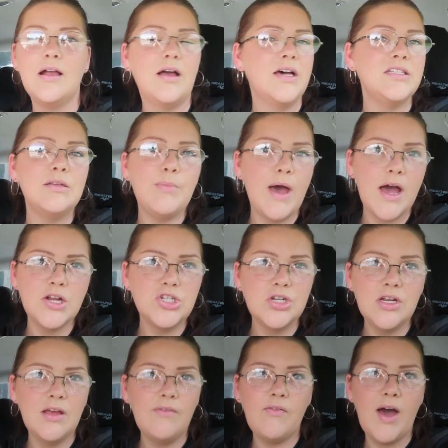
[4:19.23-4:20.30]
Because
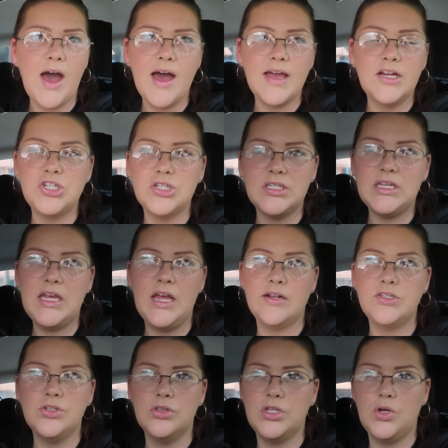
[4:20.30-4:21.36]
imagine if I just
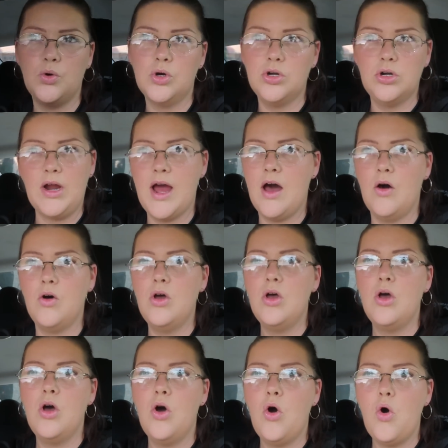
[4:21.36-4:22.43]
canceled the order out
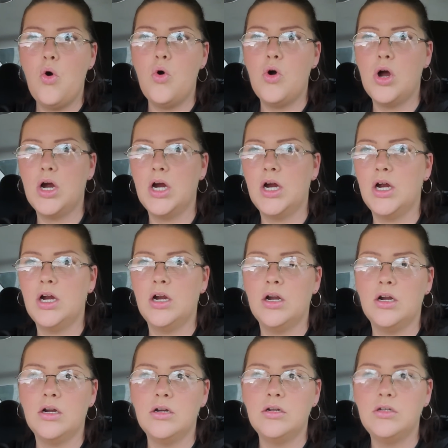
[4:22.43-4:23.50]

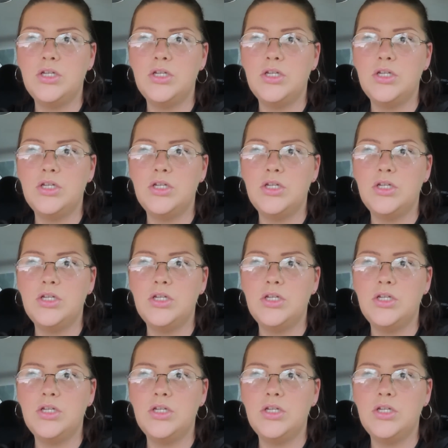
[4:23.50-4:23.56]
or,